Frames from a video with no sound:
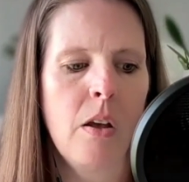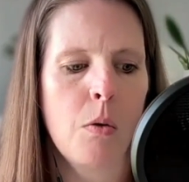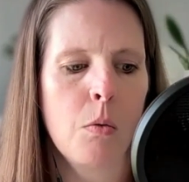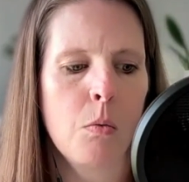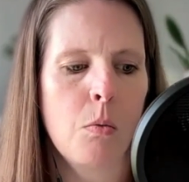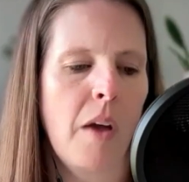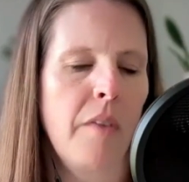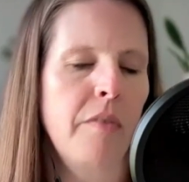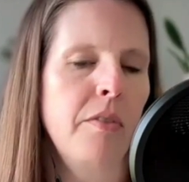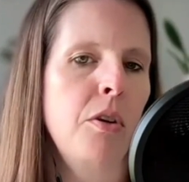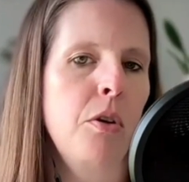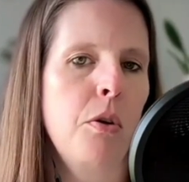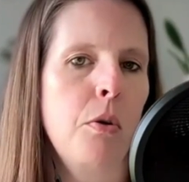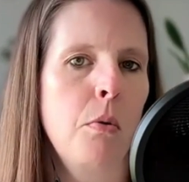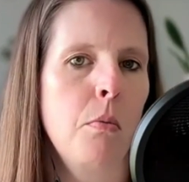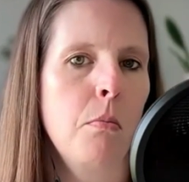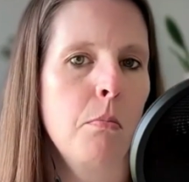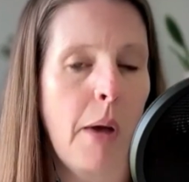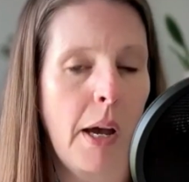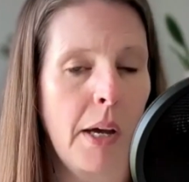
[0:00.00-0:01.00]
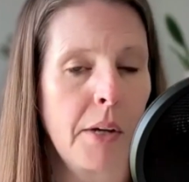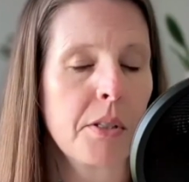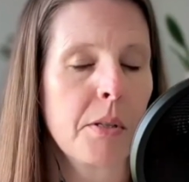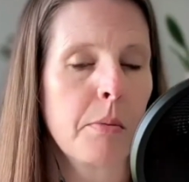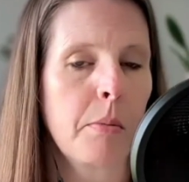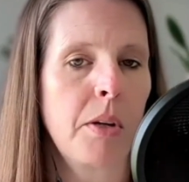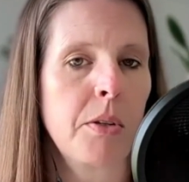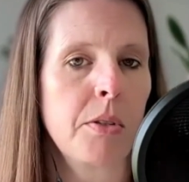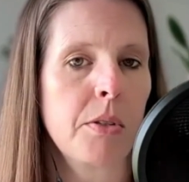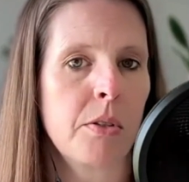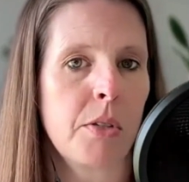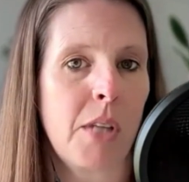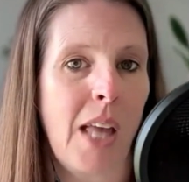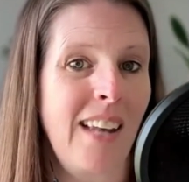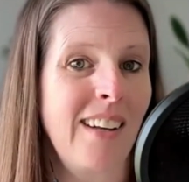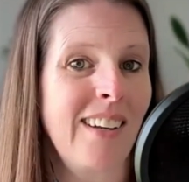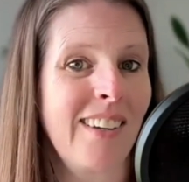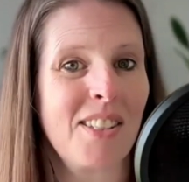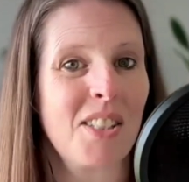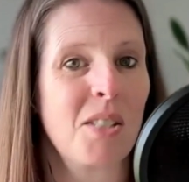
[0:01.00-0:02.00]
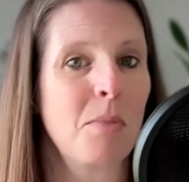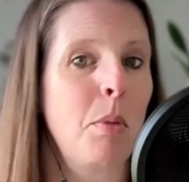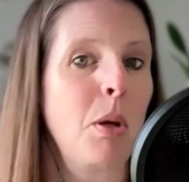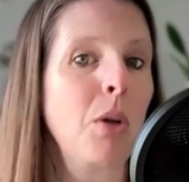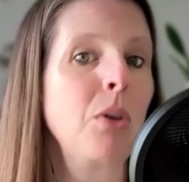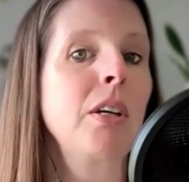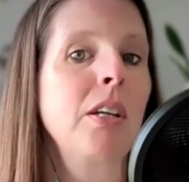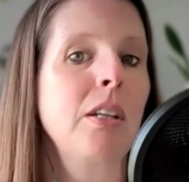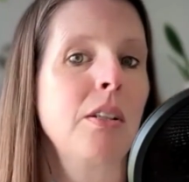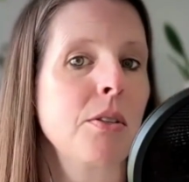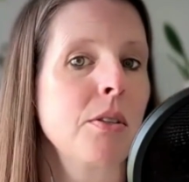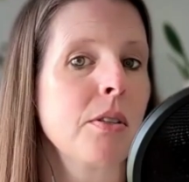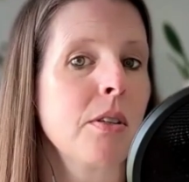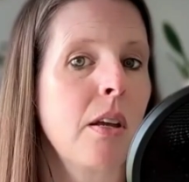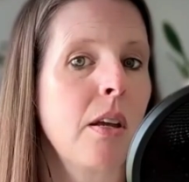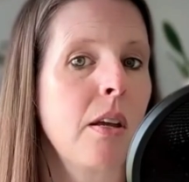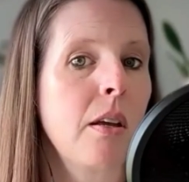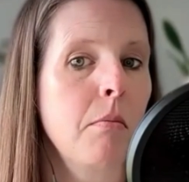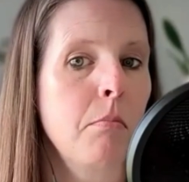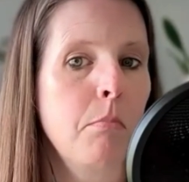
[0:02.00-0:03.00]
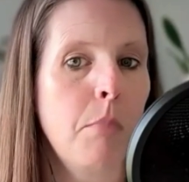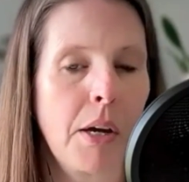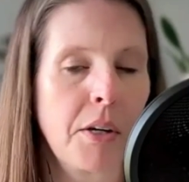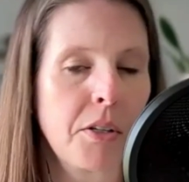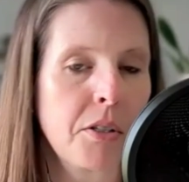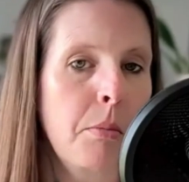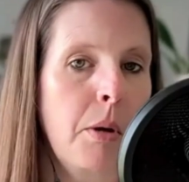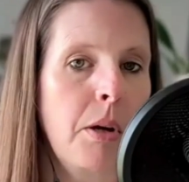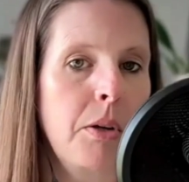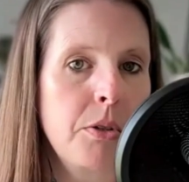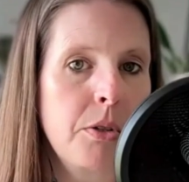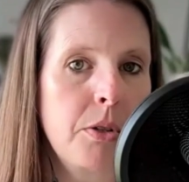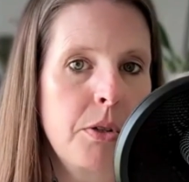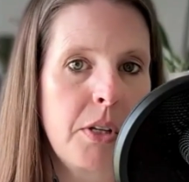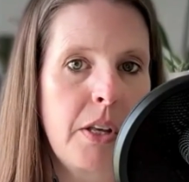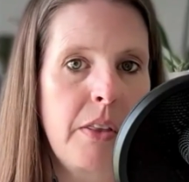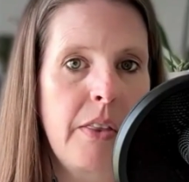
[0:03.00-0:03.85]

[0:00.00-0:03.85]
revenue maximizers and experience maximizers.